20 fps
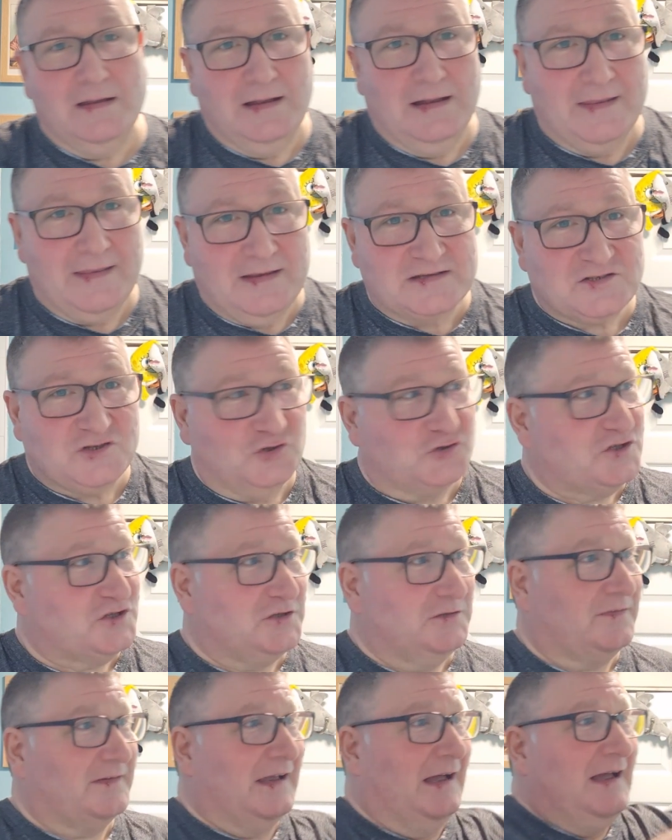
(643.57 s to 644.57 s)
That's good
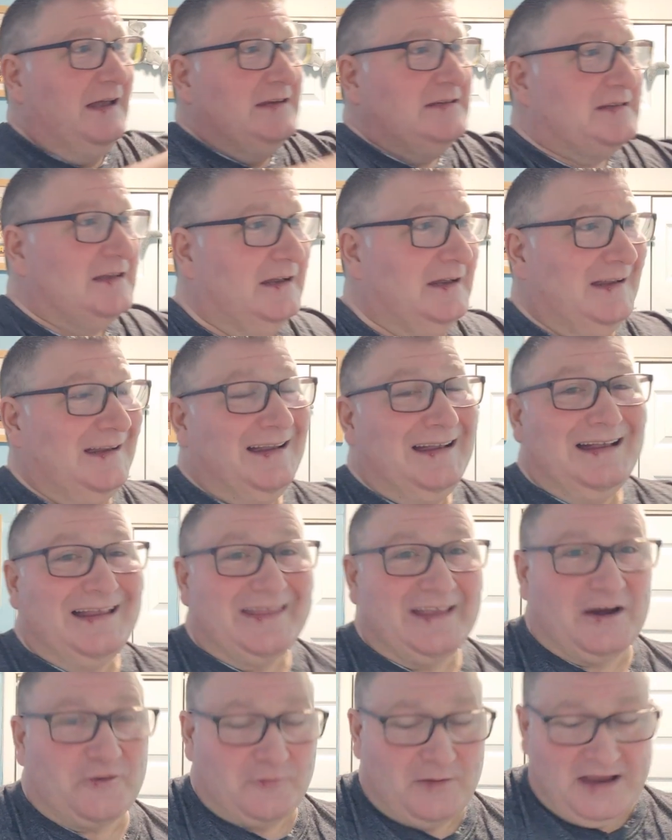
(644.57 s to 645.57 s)
stuff, guys.
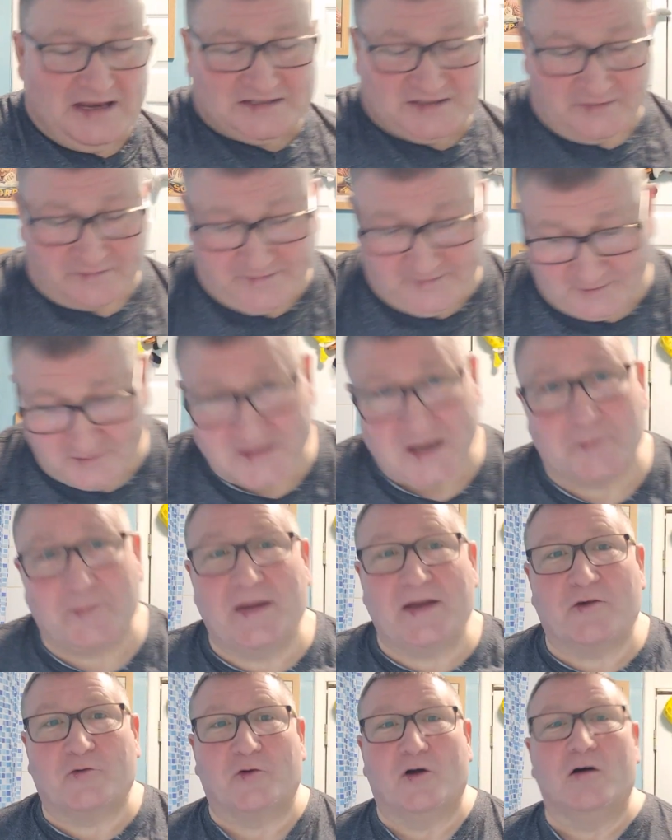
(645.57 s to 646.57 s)
That razor feels a
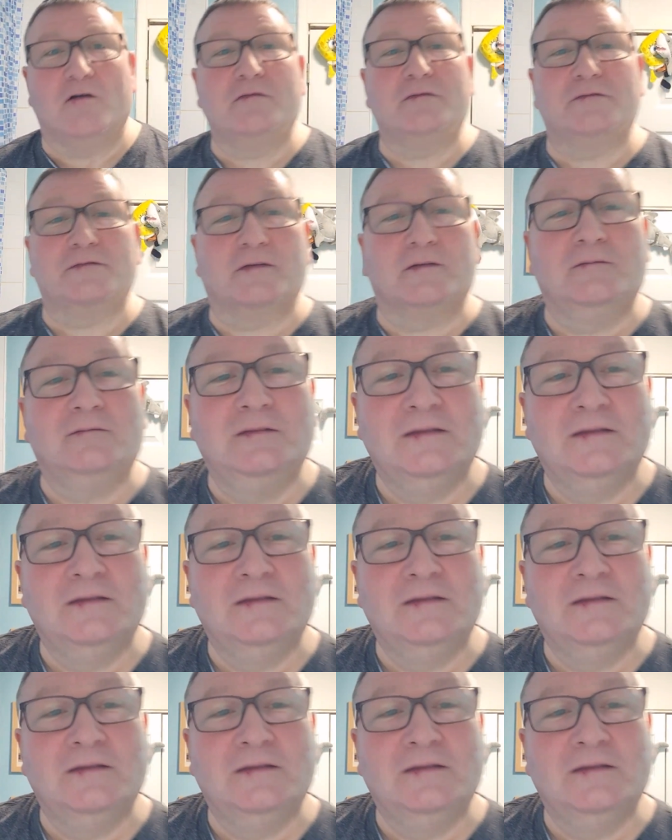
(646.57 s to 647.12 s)
bit rough.